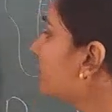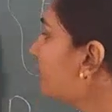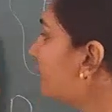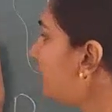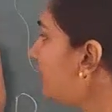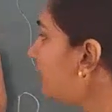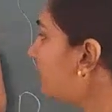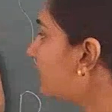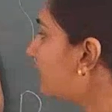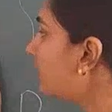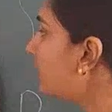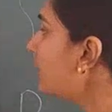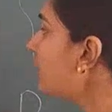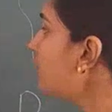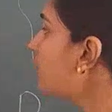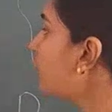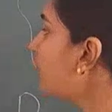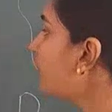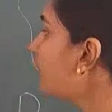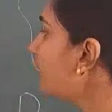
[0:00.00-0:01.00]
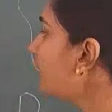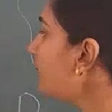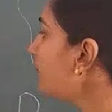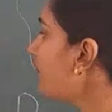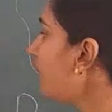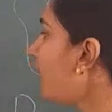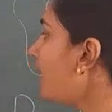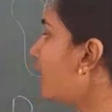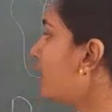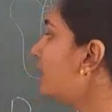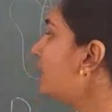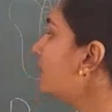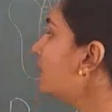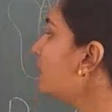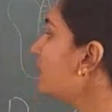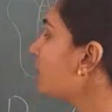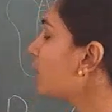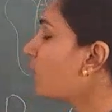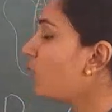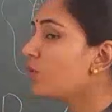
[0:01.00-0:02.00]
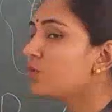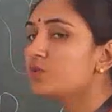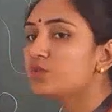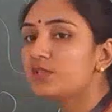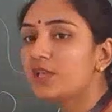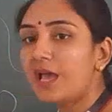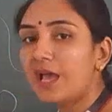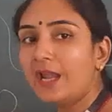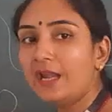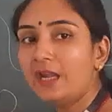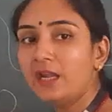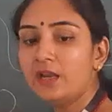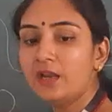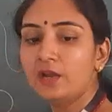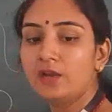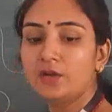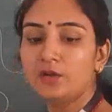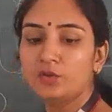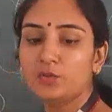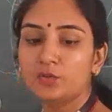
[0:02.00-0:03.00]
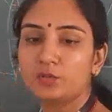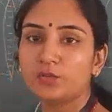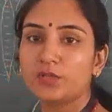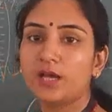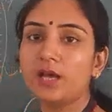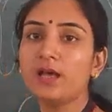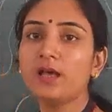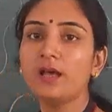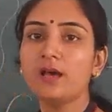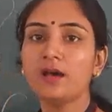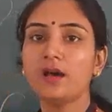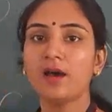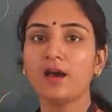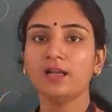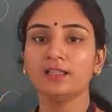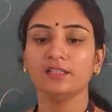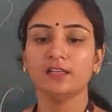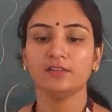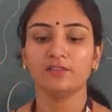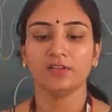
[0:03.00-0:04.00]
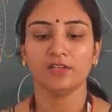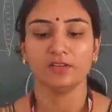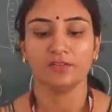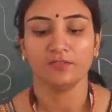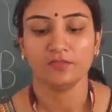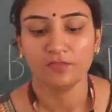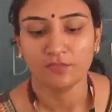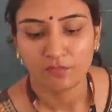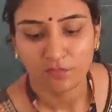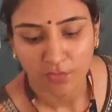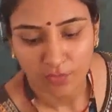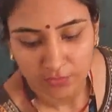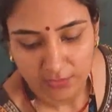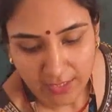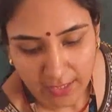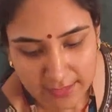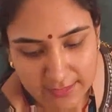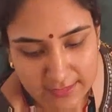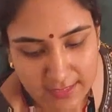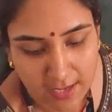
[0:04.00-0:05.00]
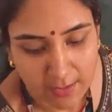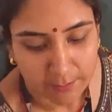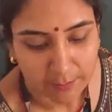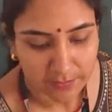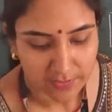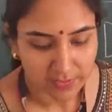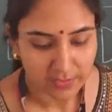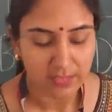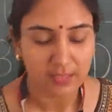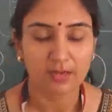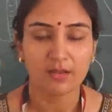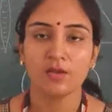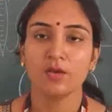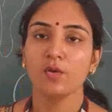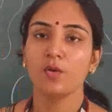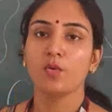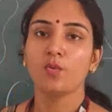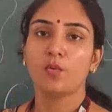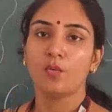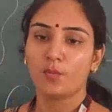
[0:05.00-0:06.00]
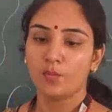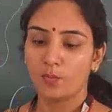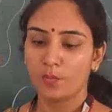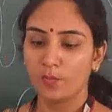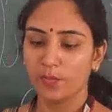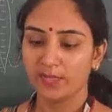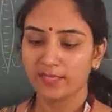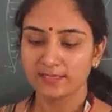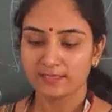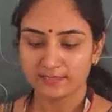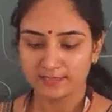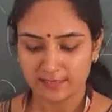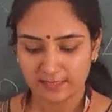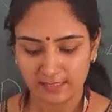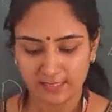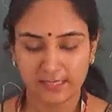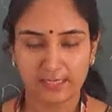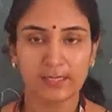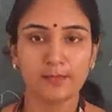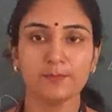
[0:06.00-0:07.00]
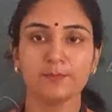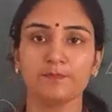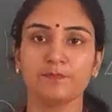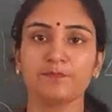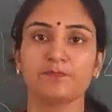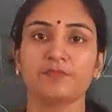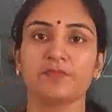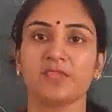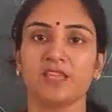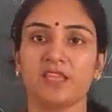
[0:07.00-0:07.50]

the figure, one part coincide to the other one. For the example, we can see